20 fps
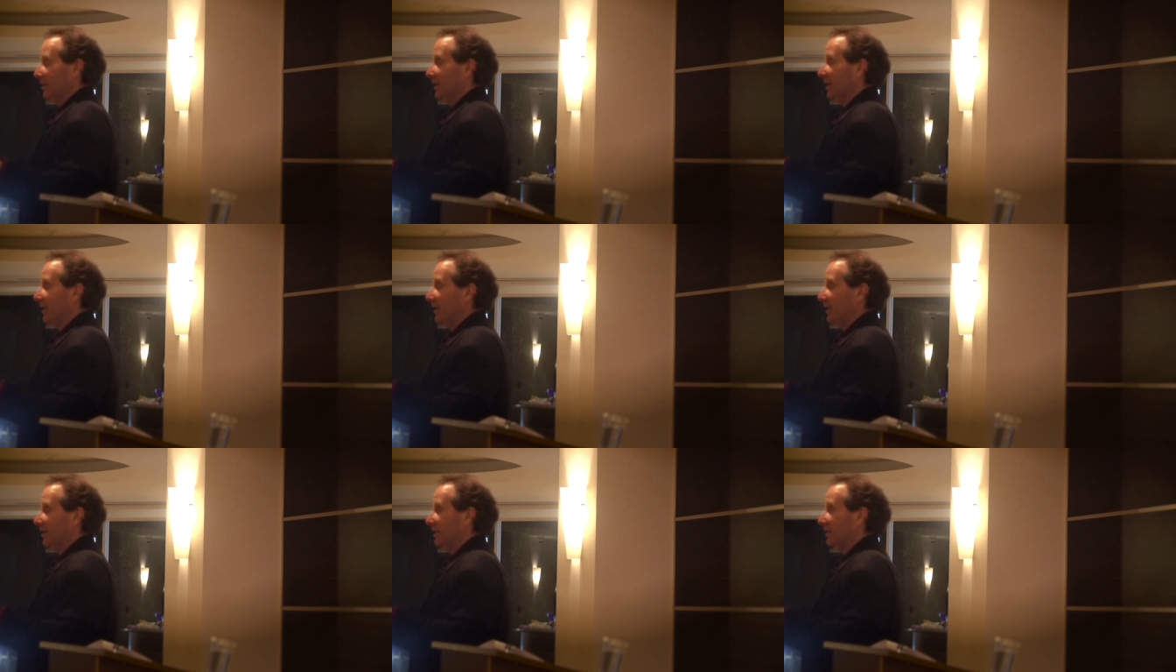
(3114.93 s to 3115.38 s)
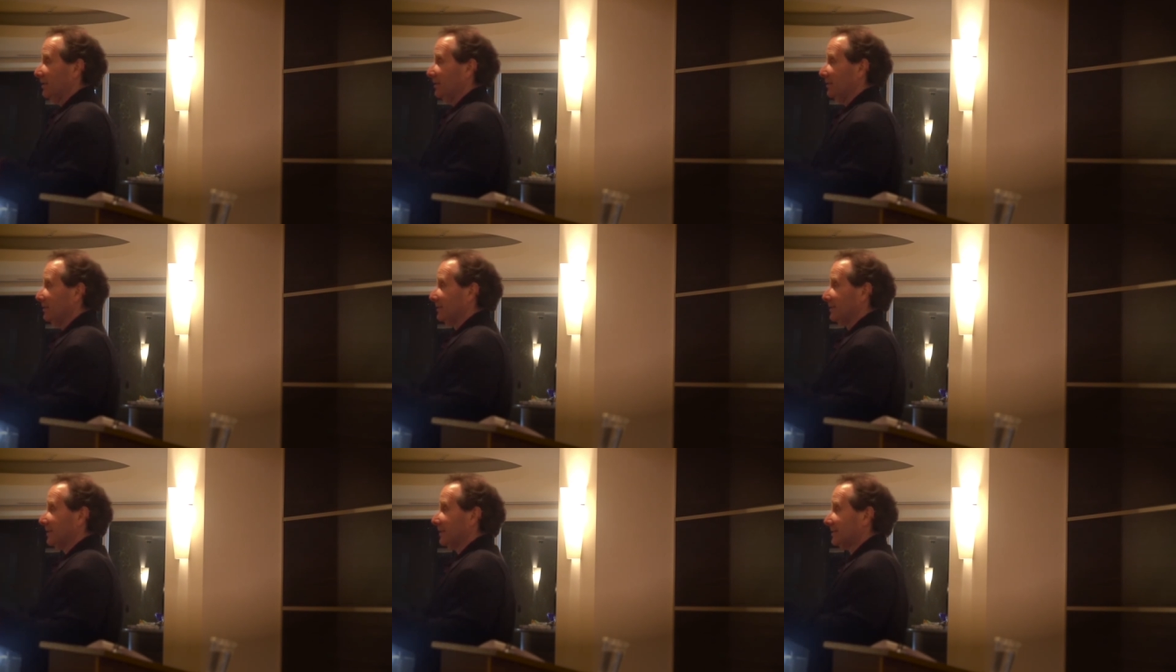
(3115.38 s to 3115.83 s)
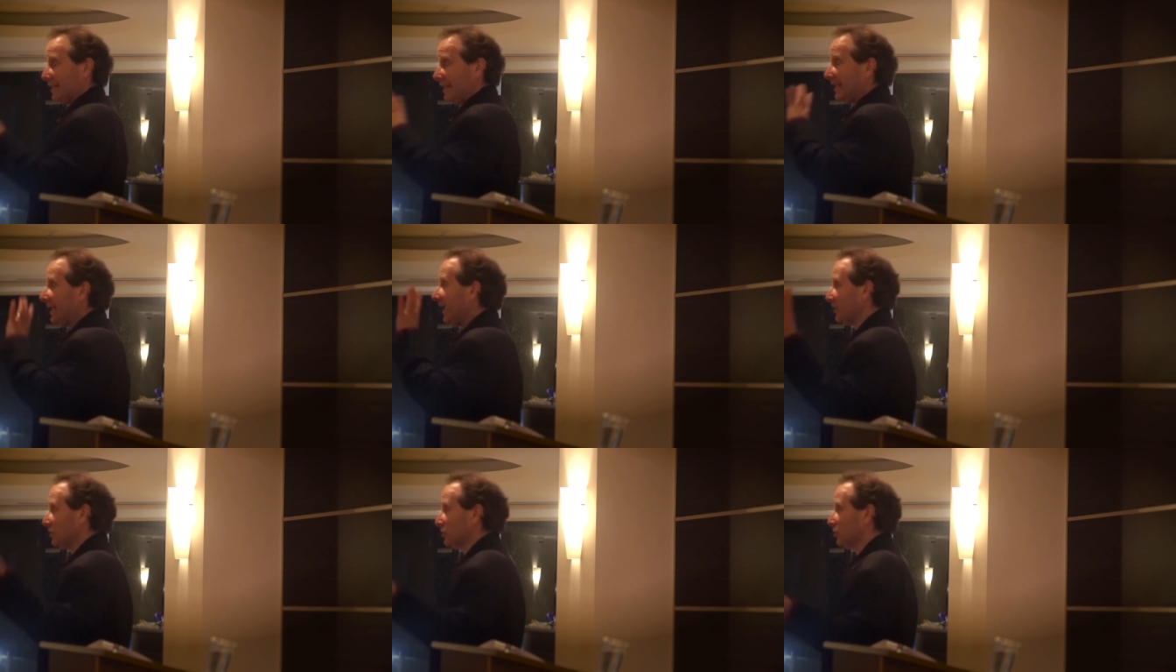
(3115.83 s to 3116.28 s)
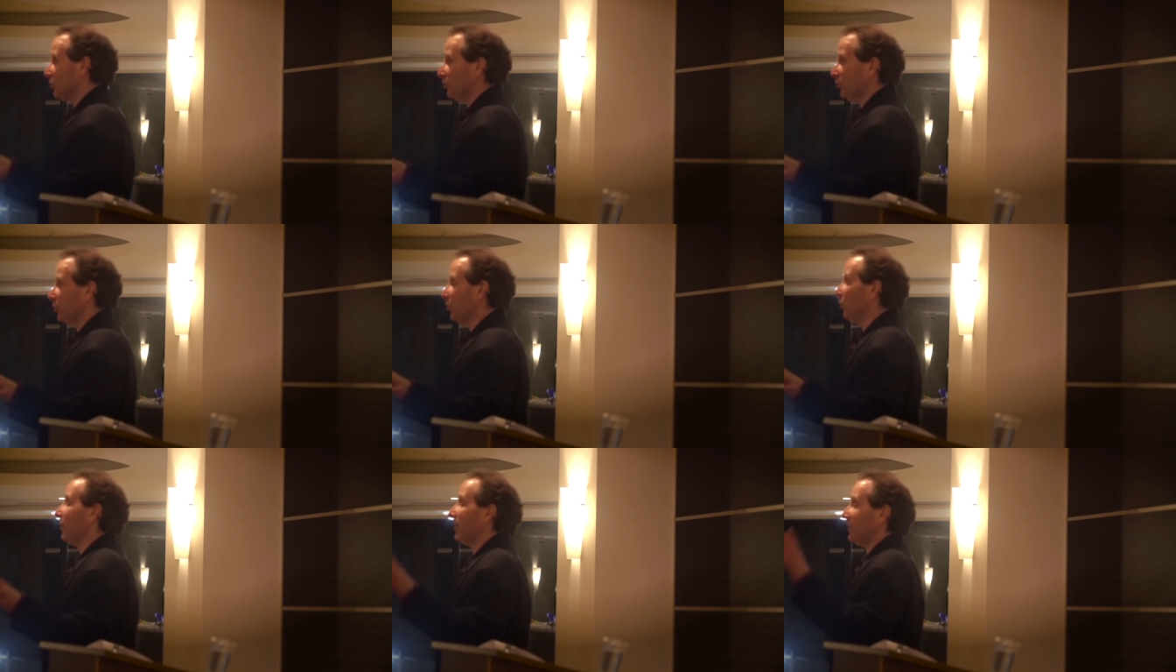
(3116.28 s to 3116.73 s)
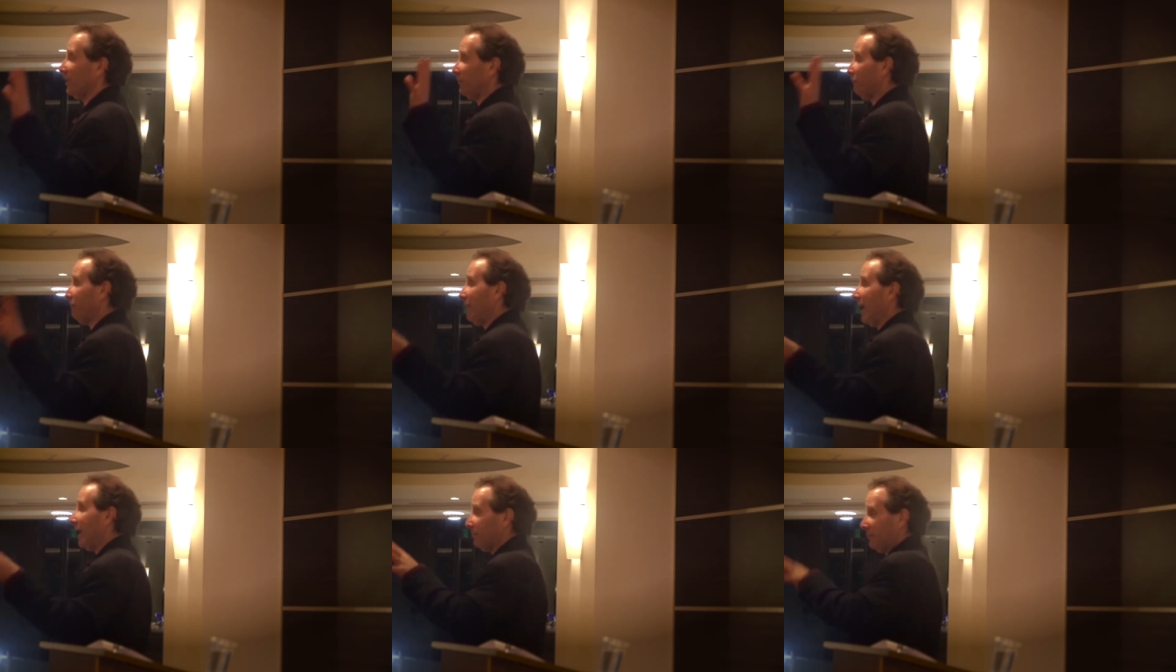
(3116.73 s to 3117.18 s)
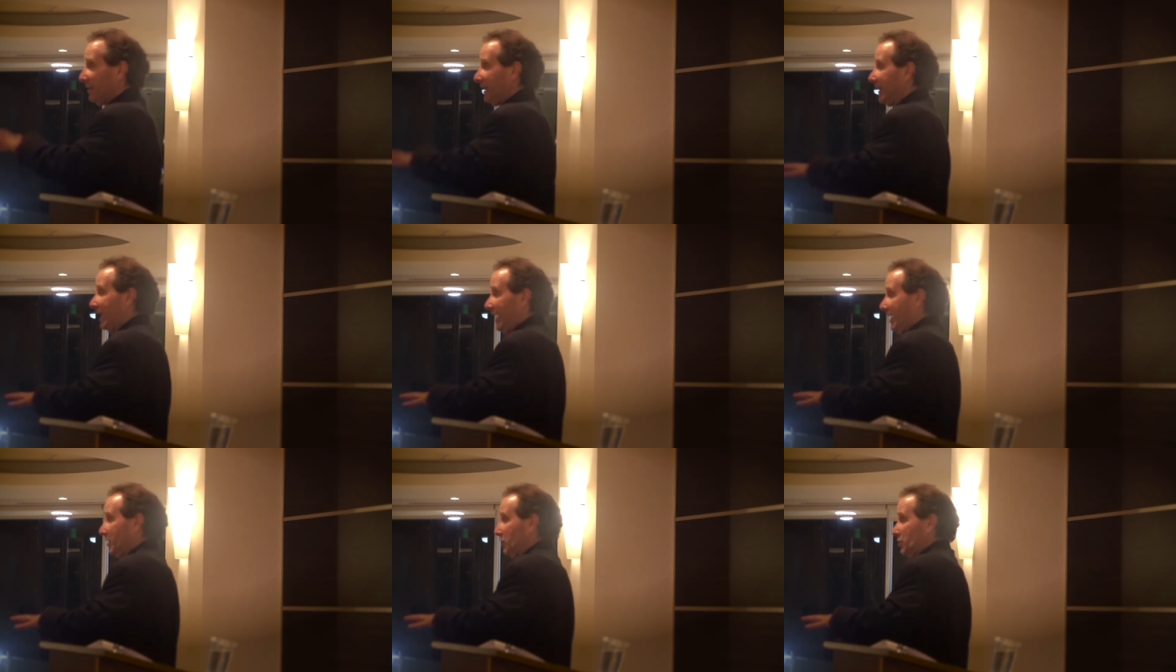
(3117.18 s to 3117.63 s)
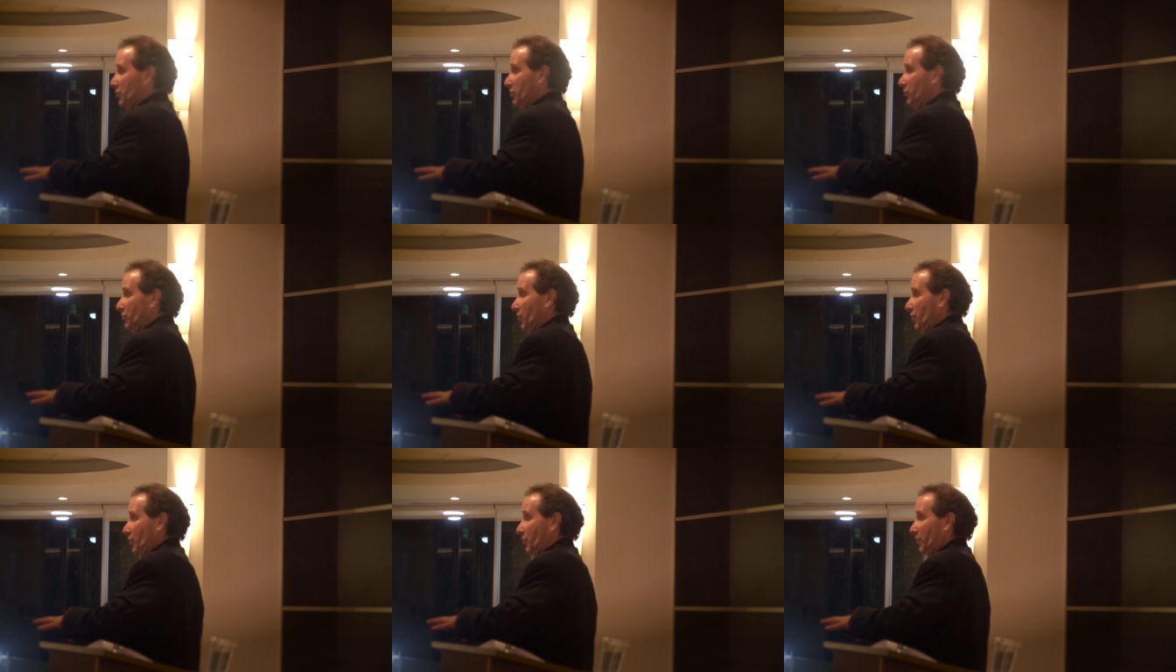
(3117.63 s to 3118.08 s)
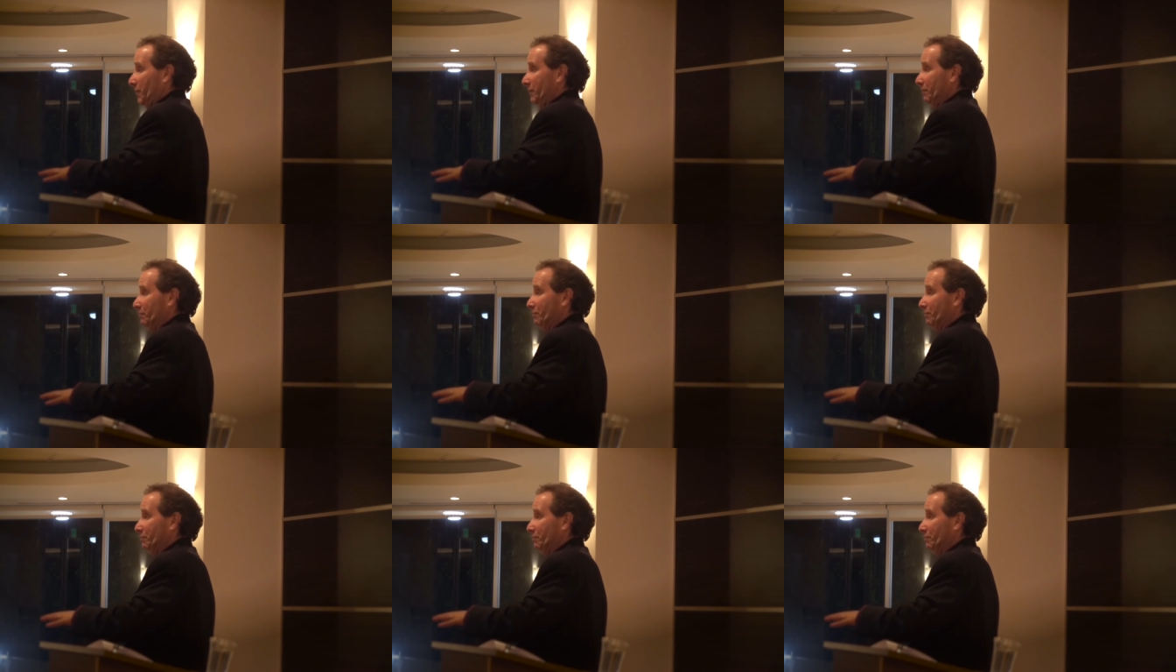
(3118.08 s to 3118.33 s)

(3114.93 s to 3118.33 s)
uh, because they can't sue you and their family can't sue you.